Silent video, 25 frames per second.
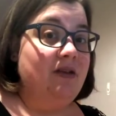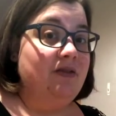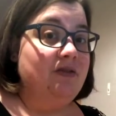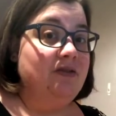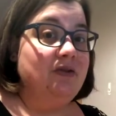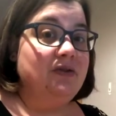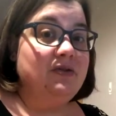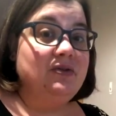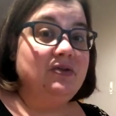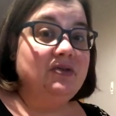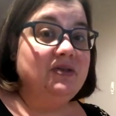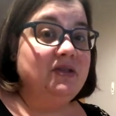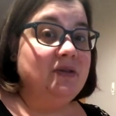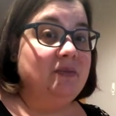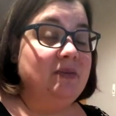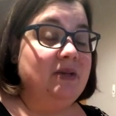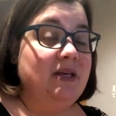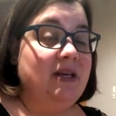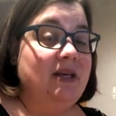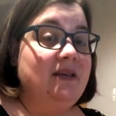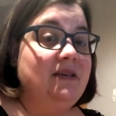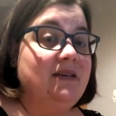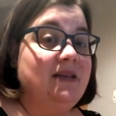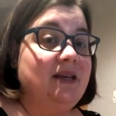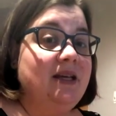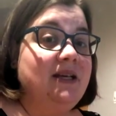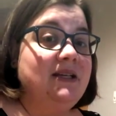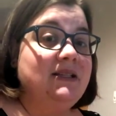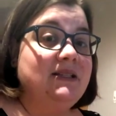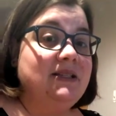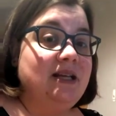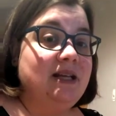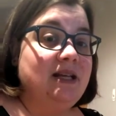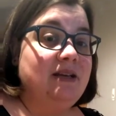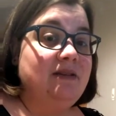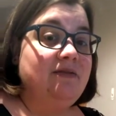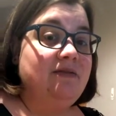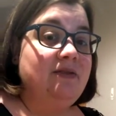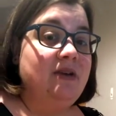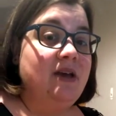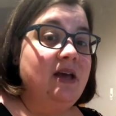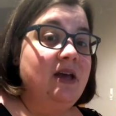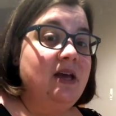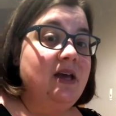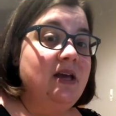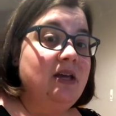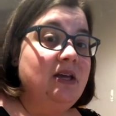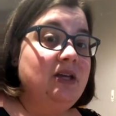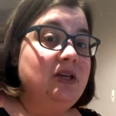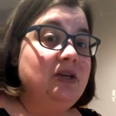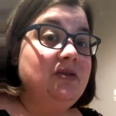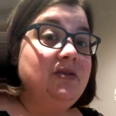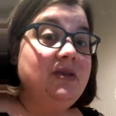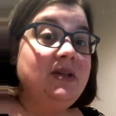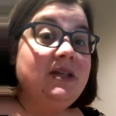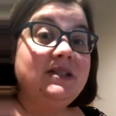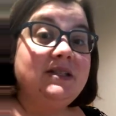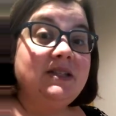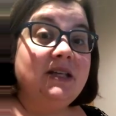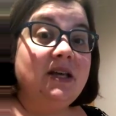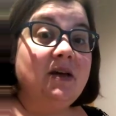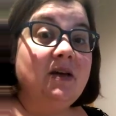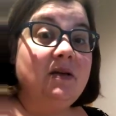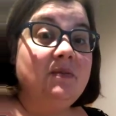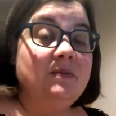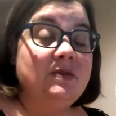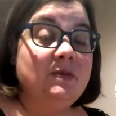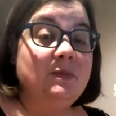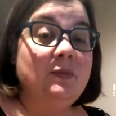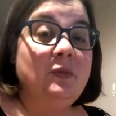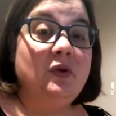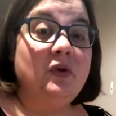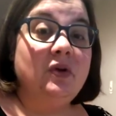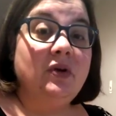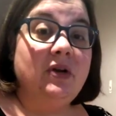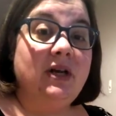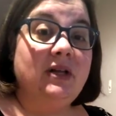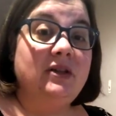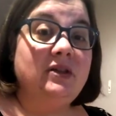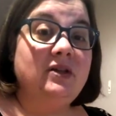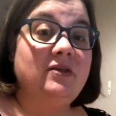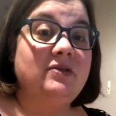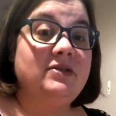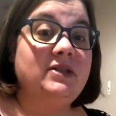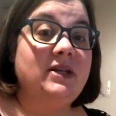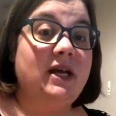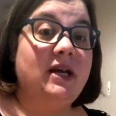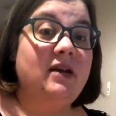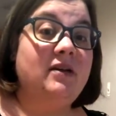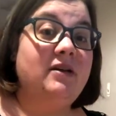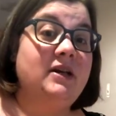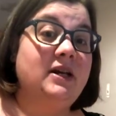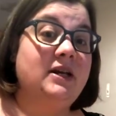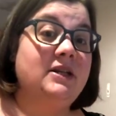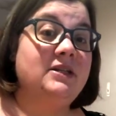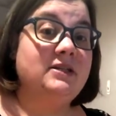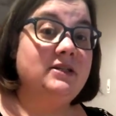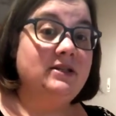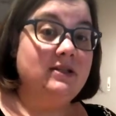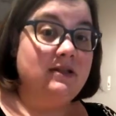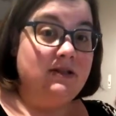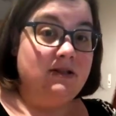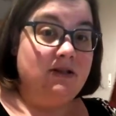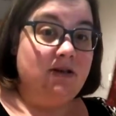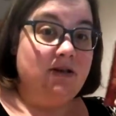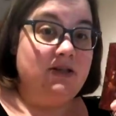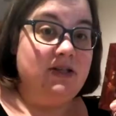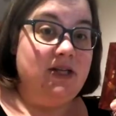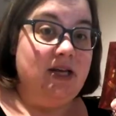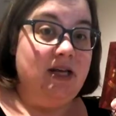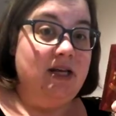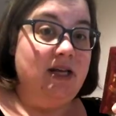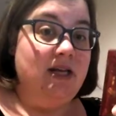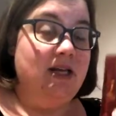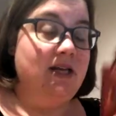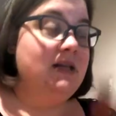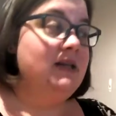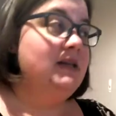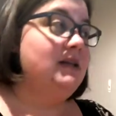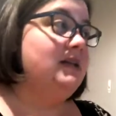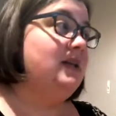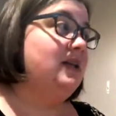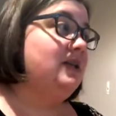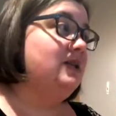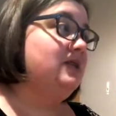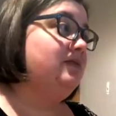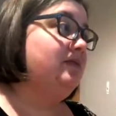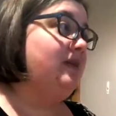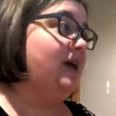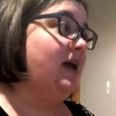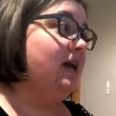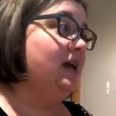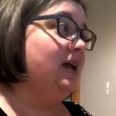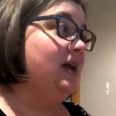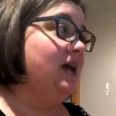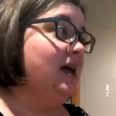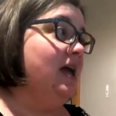Those are some key things that if you need some support in those areas, start taking Ningxia Red.